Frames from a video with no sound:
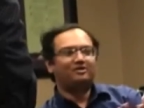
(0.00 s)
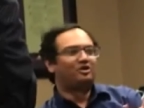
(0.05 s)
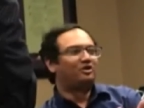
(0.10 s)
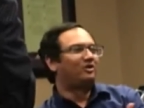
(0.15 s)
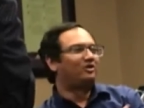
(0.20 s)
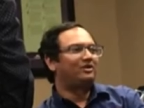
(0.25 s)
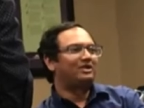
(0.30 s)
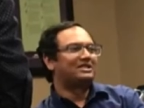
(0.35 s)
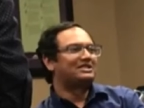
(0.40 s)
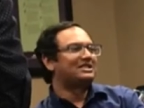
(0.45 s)

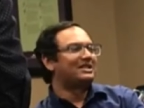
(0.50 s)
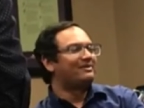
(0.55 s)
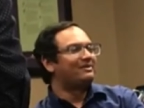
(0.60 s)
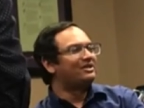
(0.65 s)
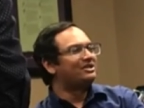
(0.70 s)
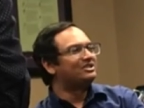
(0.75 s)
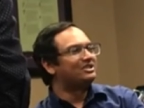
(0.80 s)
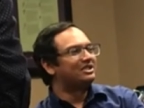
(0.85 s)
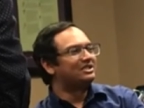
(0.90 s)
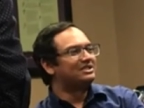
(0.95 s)
your
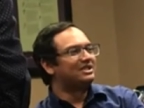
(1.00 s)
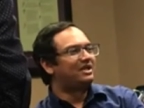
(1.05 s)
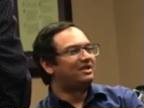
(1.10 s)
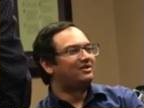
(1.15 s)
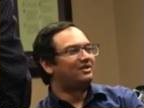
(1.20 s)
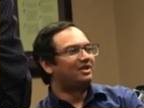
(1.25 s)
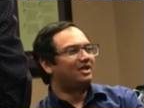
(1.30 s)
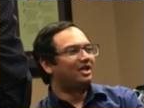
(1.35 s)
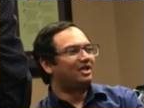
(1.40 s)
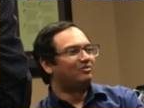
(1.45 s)
examination is not
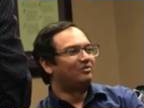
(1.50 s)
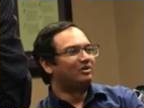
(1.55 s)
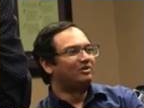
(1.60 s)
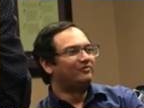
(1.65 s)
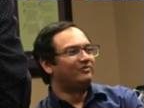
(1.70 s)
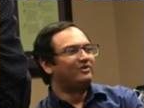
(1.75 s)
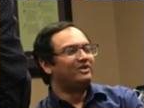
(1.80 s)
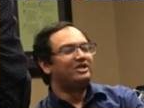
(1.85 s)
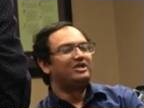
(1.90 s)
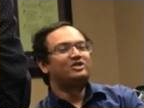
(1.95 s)
reliable.
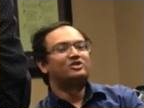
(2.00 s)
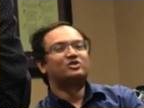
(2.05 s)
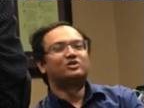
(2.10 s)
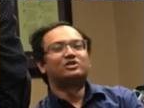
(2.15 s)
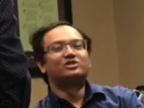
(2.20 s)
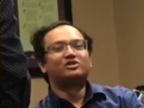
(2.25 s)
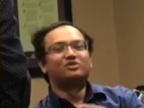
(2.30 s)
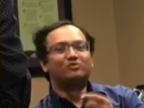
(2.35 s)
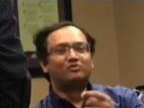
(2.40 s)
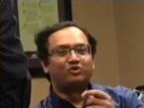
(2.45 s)
So
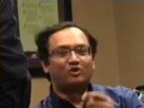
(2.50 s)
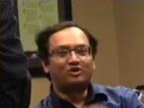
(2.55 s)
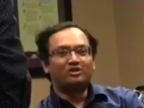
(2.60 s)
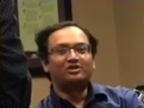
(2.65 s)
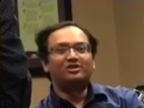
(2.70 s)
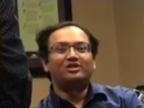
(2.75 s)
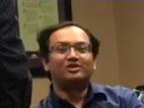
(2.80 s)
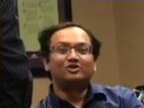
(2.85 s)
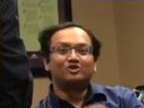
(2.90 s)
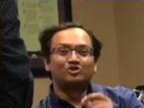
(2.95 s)
it's
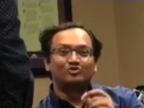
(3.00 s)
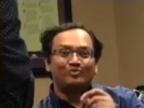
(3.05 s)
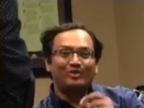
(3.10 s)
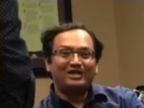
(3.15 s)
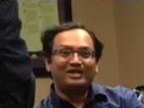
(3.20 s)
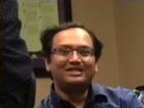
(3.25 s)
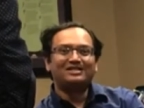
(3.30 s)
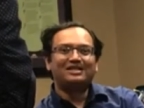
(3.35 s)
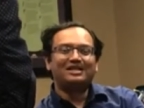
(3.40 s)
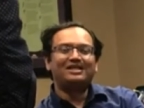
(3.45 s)
important to
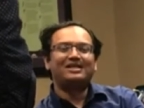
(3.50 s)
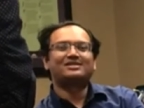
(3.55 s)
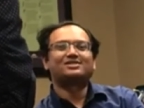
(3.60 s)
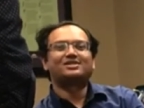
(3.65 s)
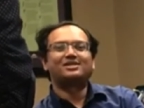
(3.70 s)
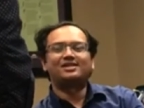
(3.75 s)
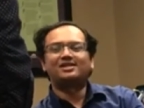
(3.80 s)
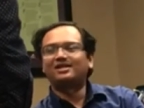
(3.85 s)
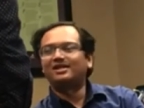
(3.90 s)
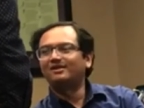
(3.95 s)
spend that
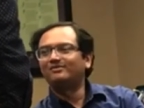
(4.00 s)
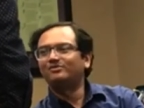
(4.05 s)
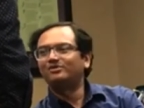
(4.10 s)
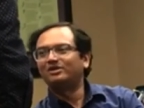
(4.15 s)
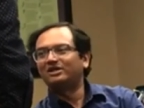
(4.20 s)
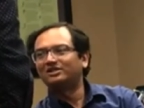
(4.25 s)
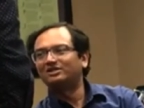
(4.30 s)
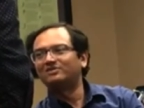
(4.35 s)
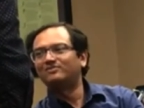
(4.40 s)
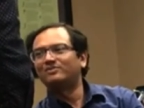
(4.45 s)
extra time to
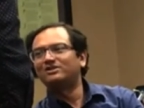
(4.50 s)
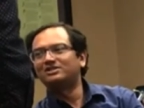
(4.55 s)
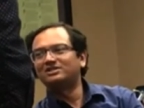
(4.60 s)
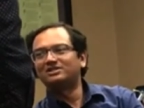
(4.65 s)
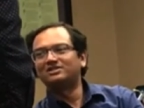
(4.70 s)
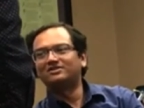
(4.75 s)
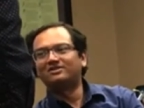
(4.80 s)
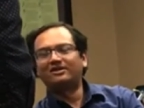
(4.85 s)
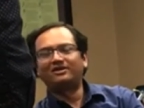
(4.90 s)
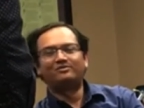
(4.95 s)
get the
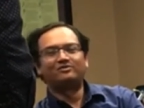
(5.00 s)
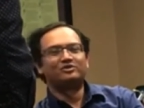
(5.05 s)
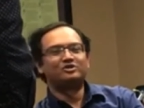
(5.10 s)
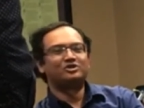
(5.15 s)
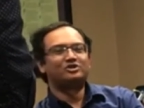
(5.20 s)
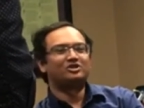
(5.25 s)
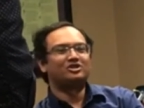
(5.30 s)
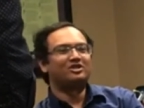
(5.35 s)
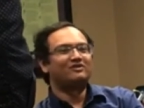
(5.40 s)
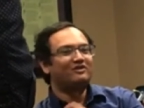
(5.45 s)
patient in the right position.